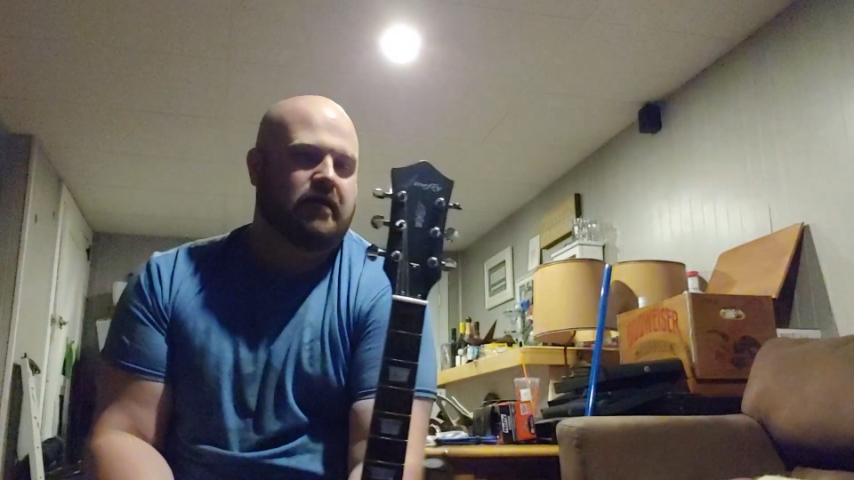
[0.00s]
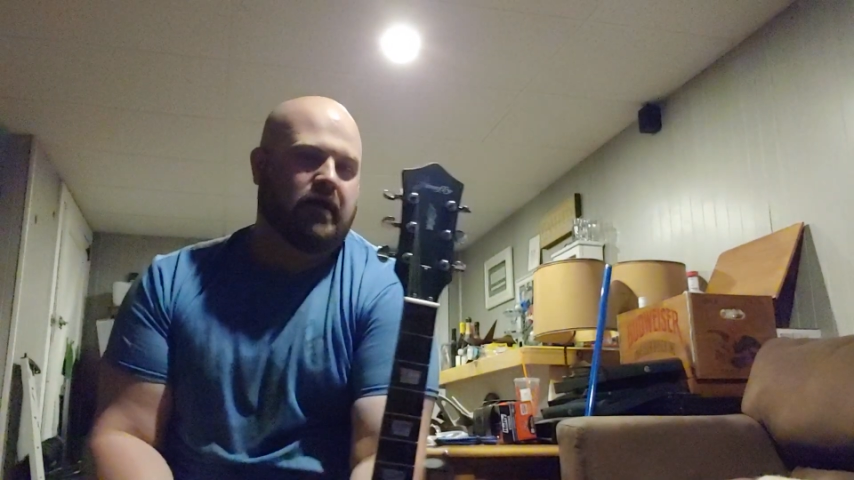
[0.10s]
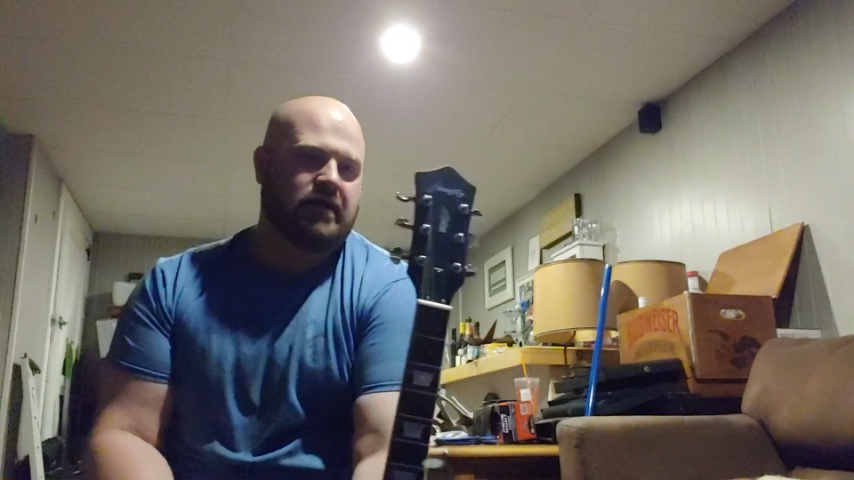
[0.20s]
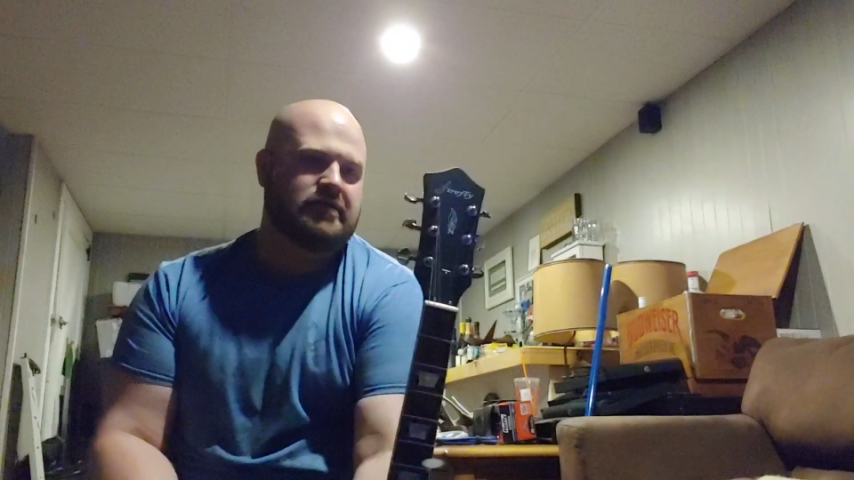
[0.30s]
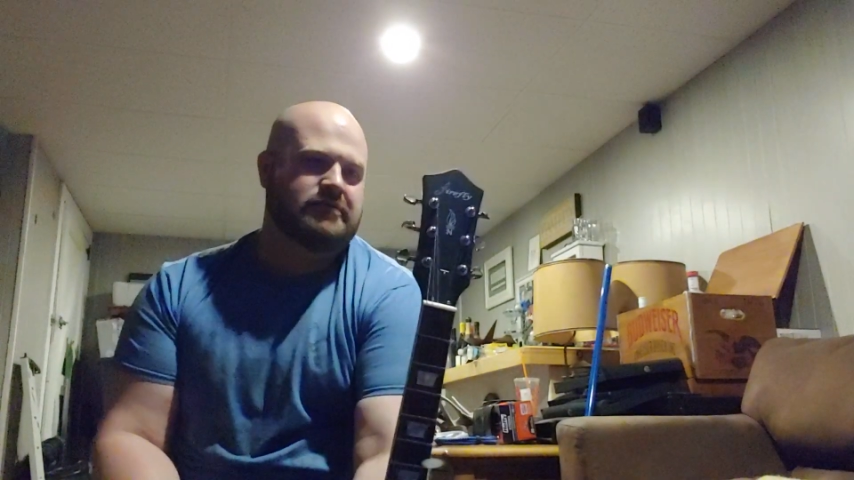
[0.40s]

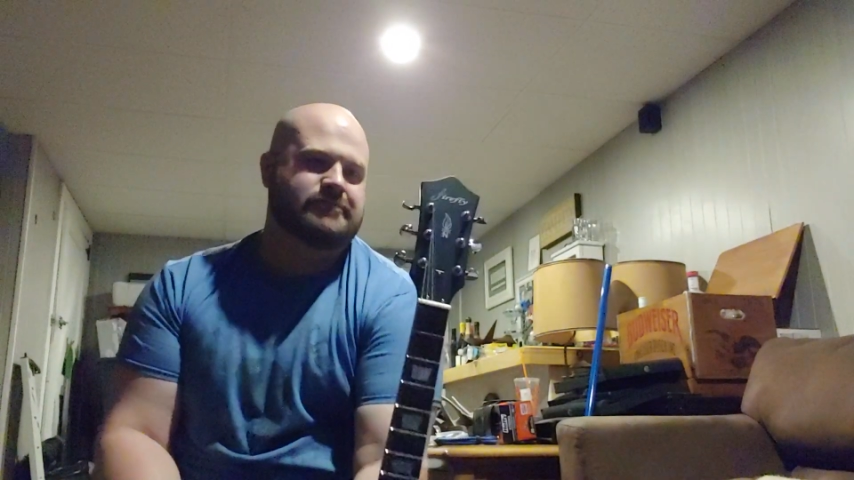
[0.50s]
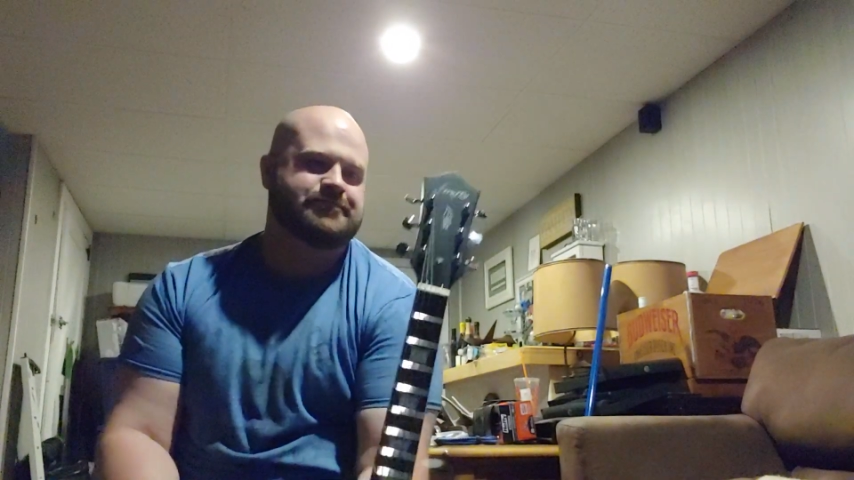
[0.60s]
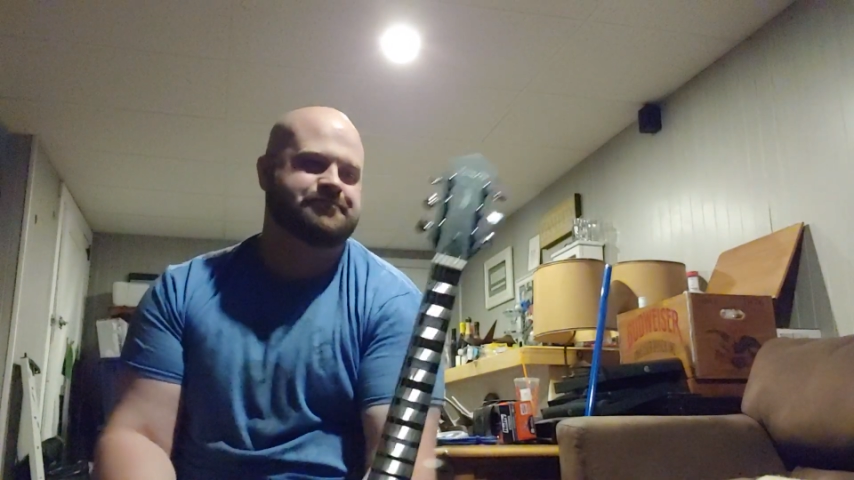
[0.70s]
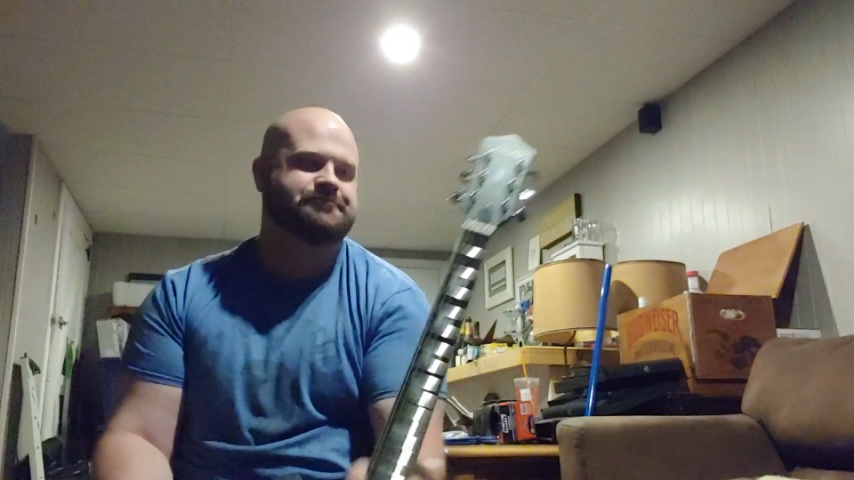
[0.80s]
The